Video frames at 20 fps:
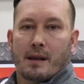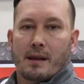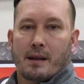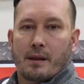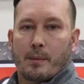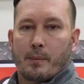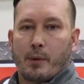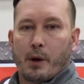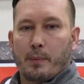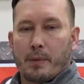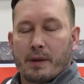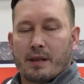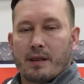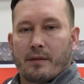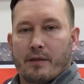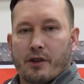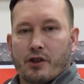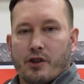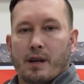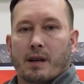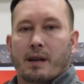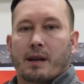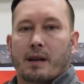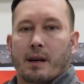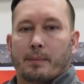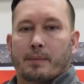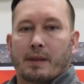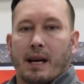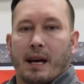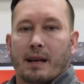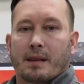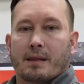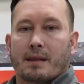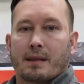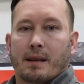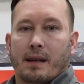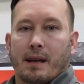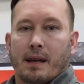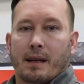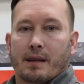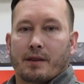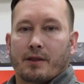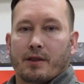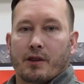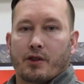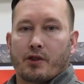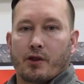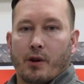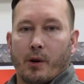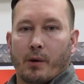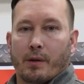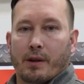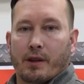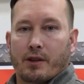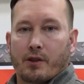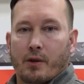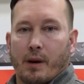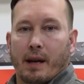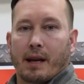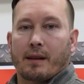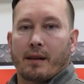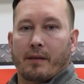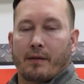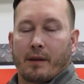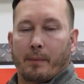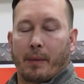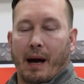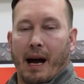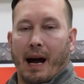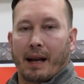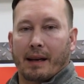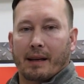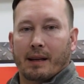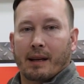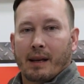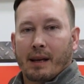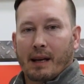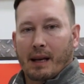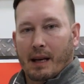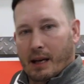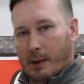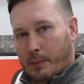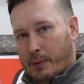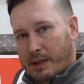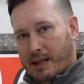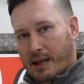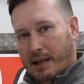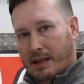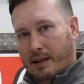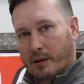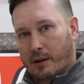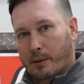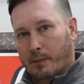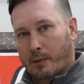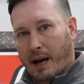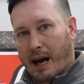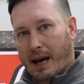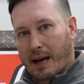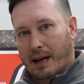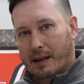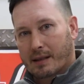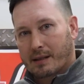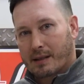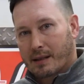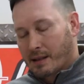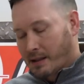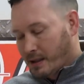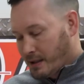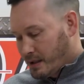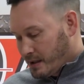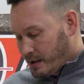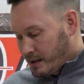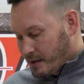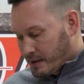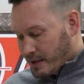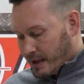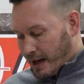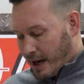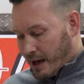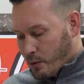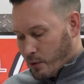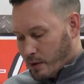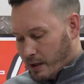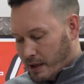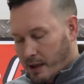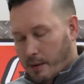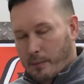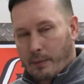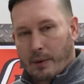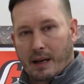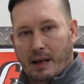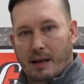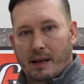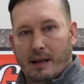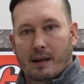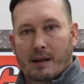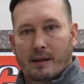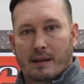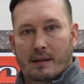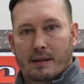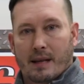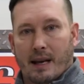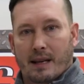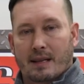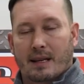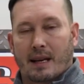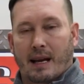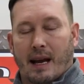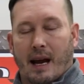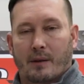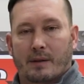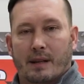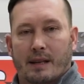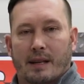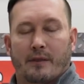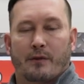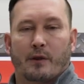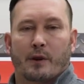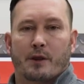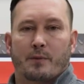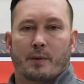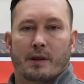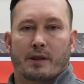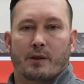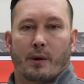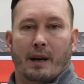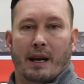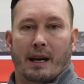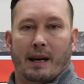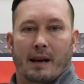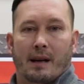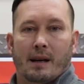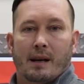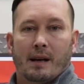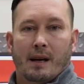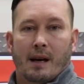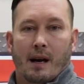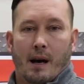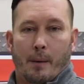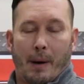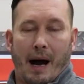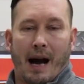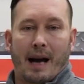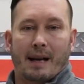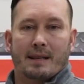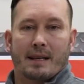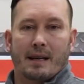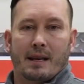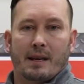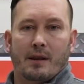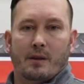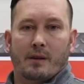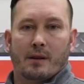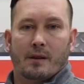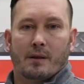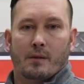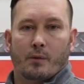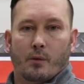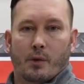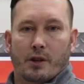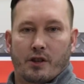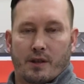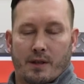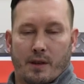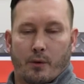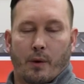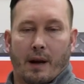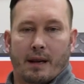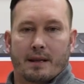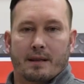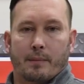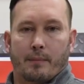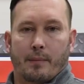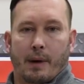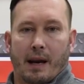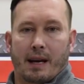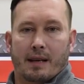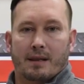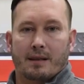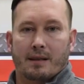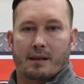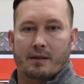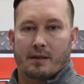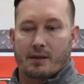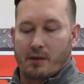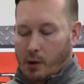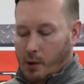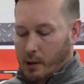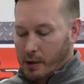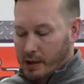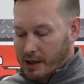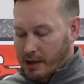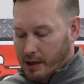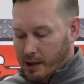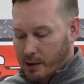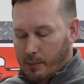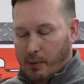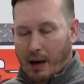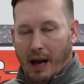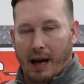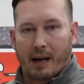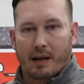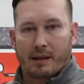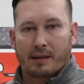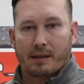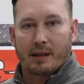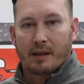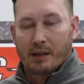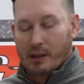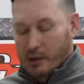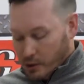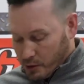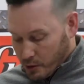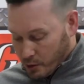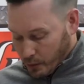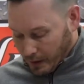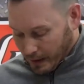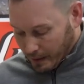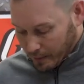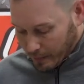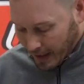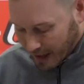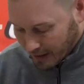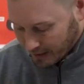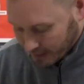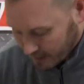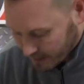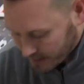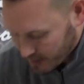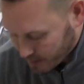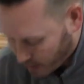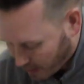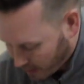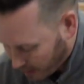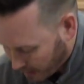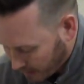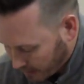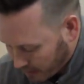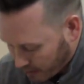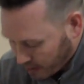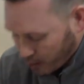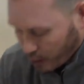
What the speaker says: The purpose of a shear cup test is to show the strength of the bond in a particular product. Today we're going to be testing out the difference between epoxy, which is a resin-based slower cure product, to a polyespartic,